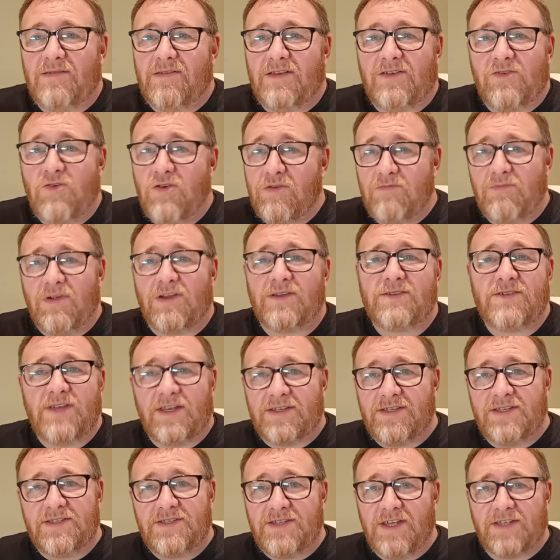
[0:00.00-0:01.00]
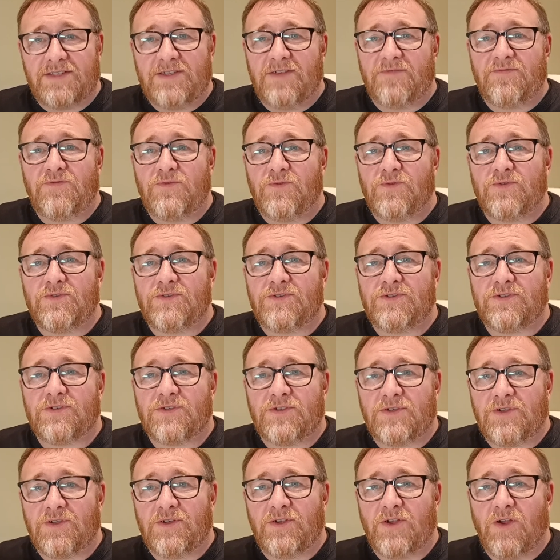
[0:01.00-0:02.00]
Kronenbourg
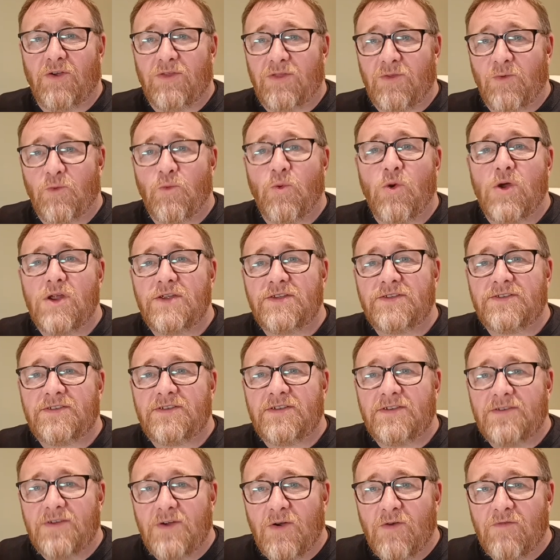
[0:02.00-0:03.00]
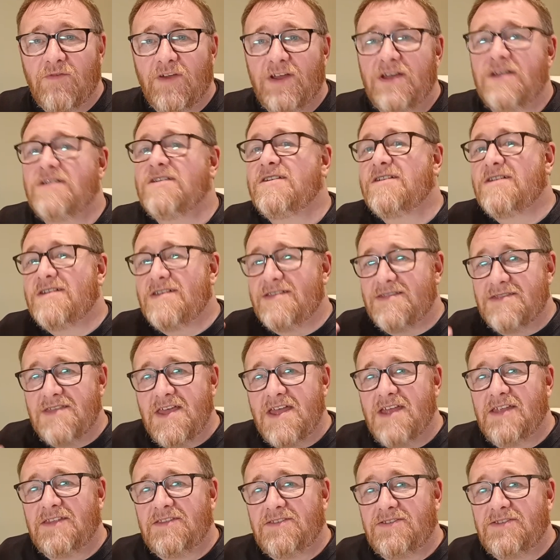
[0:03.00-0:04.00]
1664's got the worst of it,
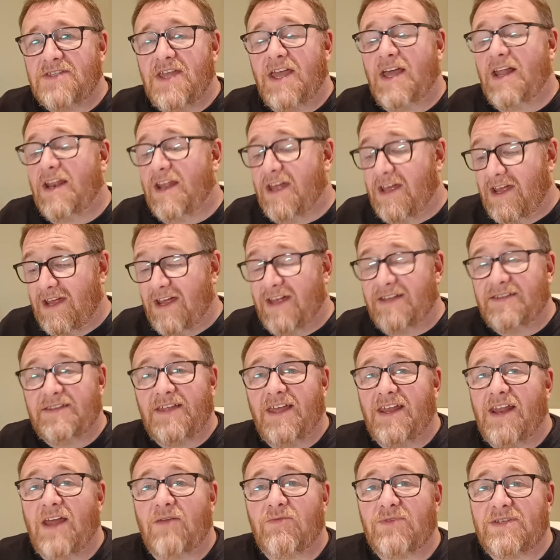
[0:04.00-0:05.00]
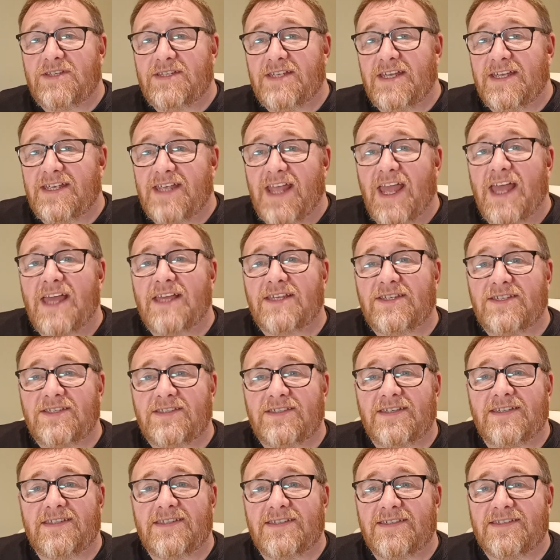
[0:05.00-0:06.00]
then Stella, and then I would say
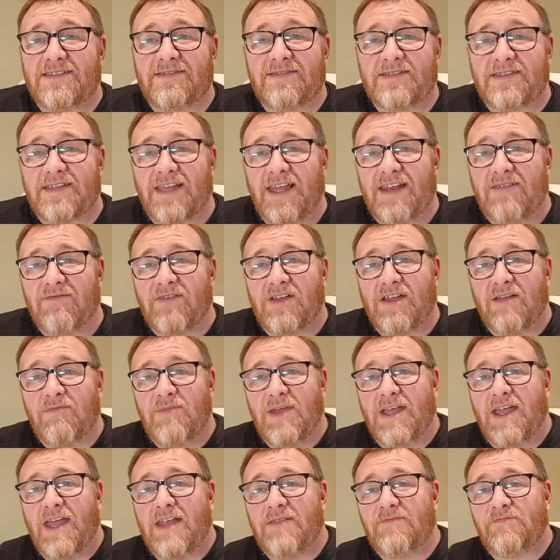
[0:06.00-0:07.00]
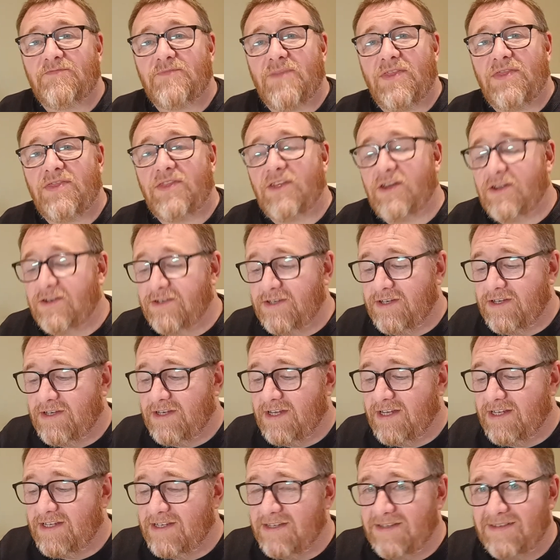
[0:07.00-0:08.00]
yes, this is kind of coming in third,
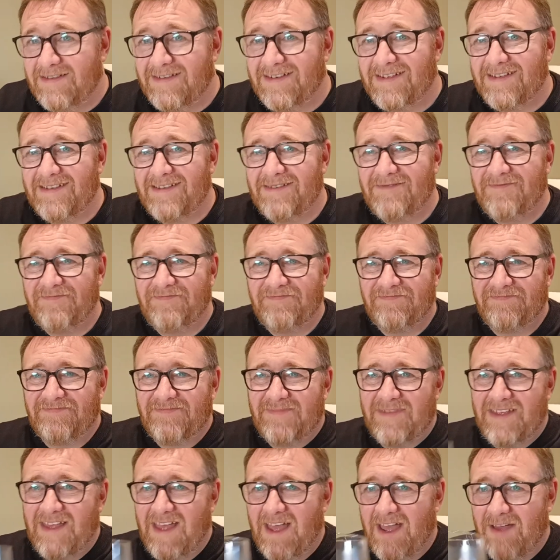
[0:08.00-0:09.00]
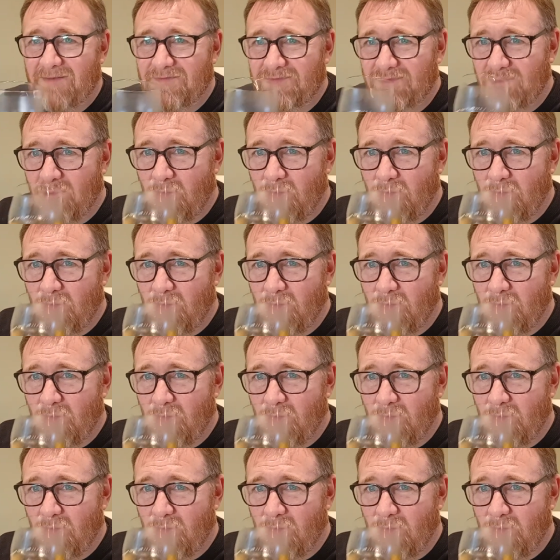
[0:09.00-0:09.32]
and uh, yeah.